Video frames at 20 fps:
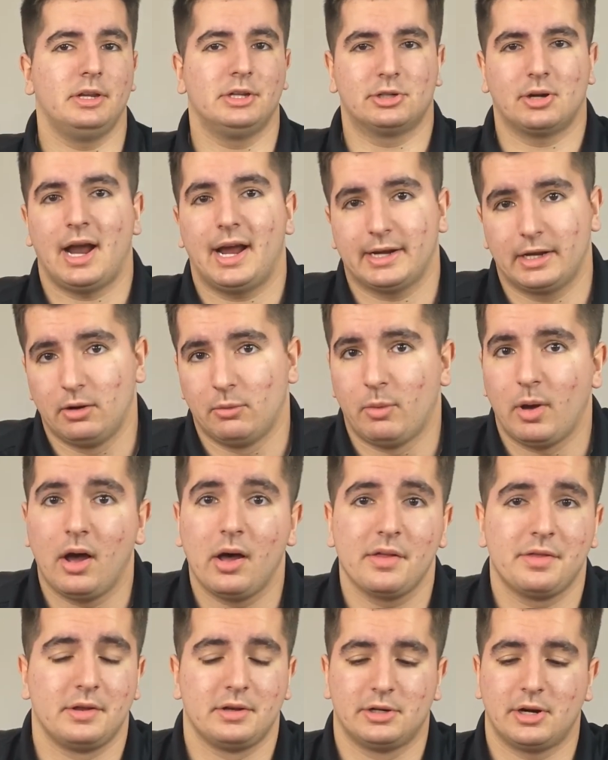track your
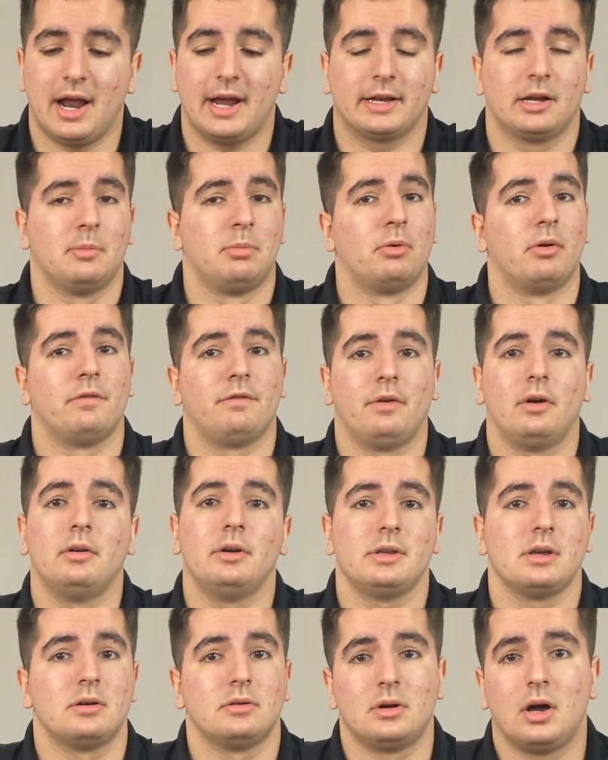wealth and track your
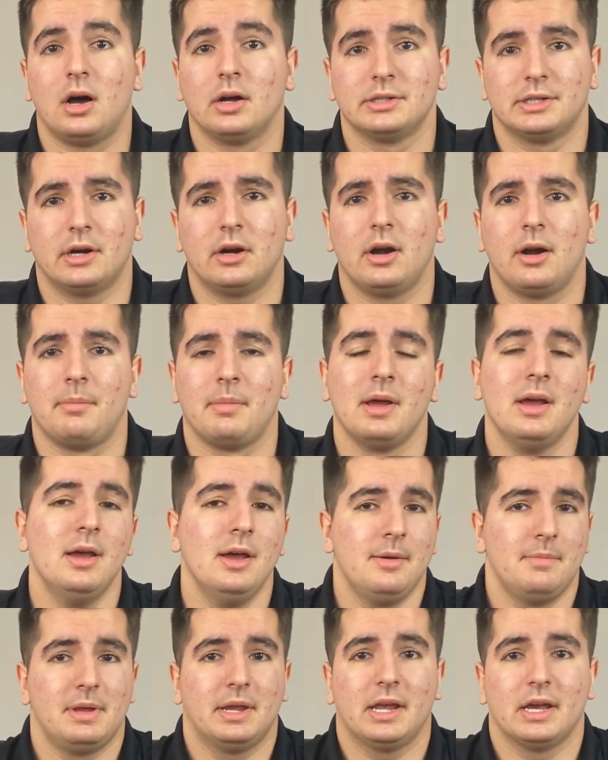portfolio long-term,
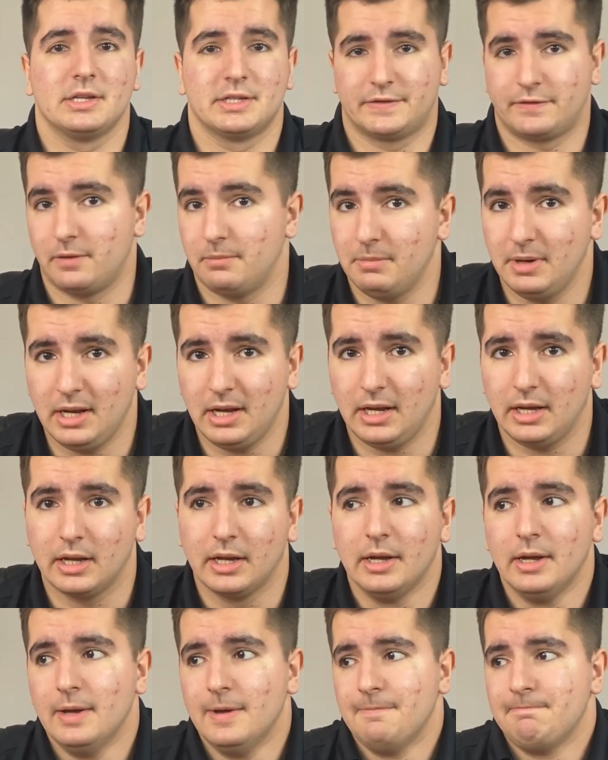because for me,
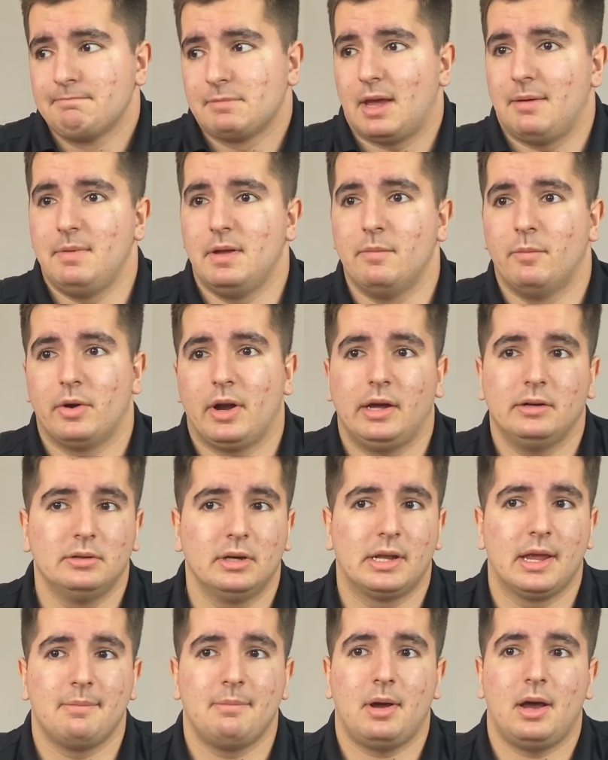I mean, when I
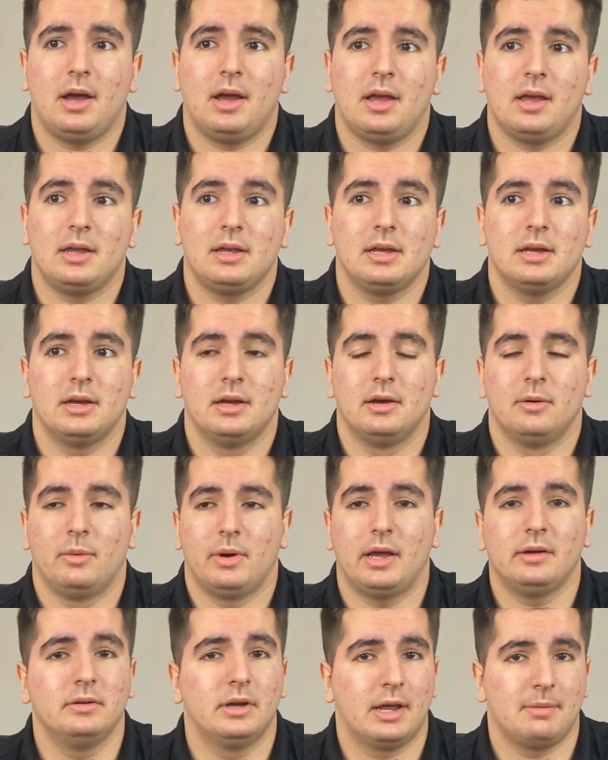look at my
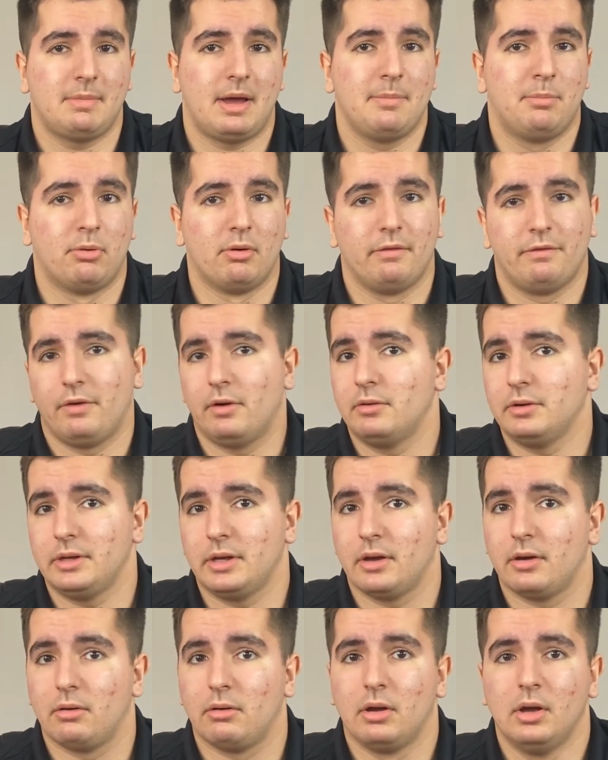
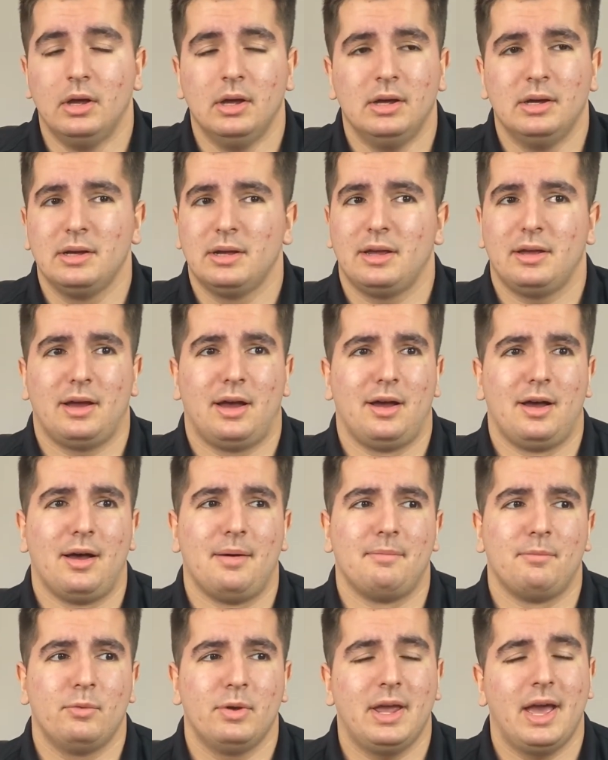portfolio,
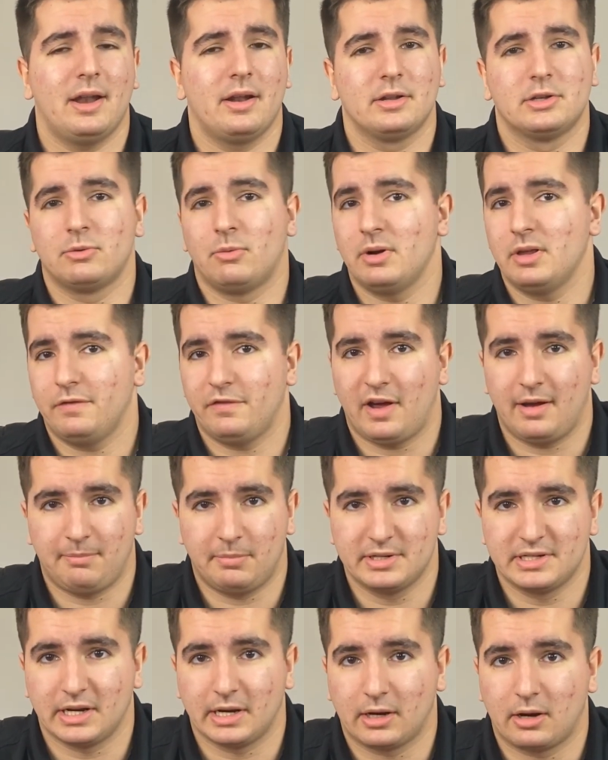we had a
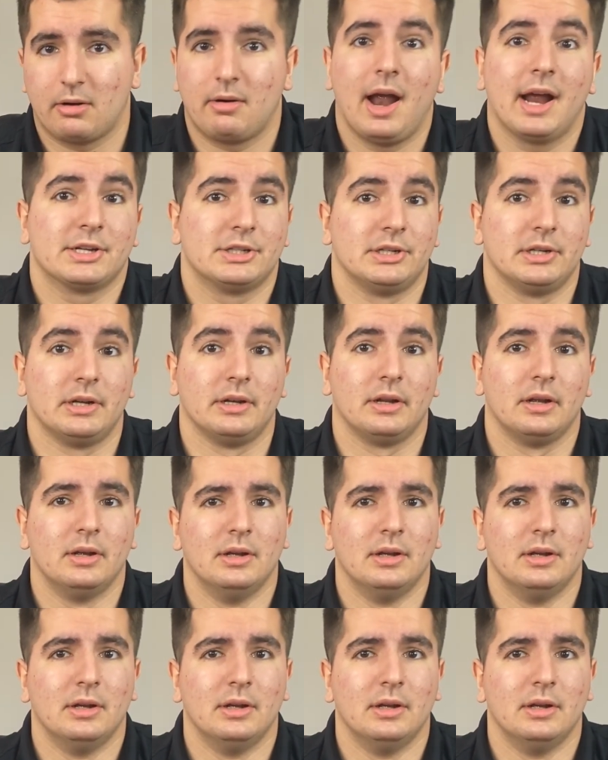25% correction,